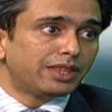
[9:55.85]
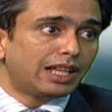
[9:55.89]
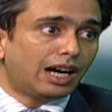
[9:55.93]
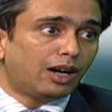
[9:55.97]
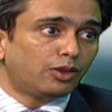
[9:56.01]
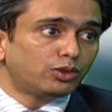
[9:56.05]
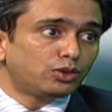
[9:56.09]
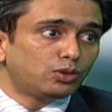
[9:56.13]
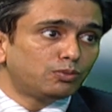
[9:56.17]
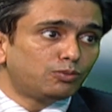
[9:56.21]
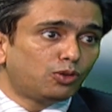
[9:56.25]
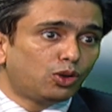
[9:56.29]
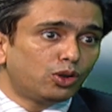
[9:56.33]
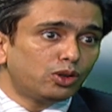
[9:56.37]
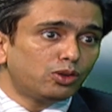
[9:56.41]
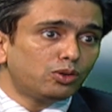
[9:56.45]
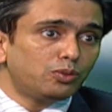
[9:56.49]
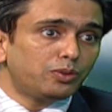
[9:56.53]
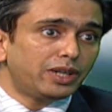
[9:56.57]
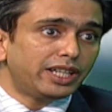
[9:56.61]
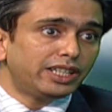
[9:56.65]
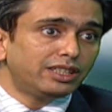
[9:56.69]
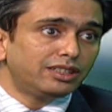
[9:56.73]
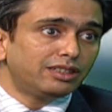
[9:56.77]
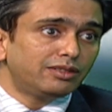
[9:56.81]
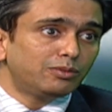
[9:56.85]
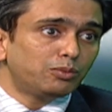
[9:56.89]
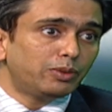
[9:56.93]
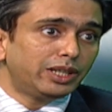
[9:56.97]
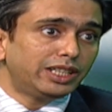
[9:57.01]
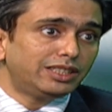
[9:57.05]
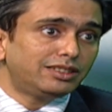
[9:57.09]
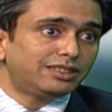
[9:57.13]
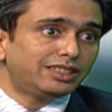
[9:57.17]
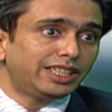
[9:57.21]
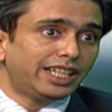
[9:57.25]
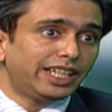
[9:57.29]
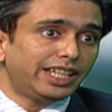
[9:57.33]
Now, tomorrow
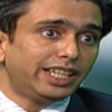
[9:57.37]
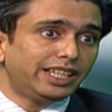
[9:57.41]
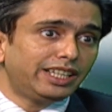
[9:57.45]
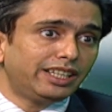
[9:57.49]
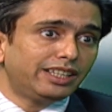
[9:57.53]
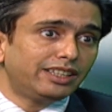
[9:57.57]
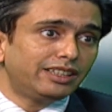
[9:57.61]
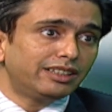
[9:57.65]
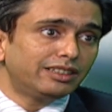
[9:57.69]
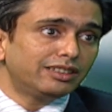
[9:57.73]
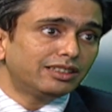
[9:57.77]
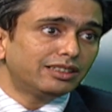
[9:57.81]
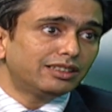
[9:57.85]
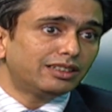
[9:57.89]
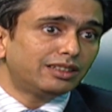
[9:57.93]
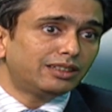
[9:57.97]
when say,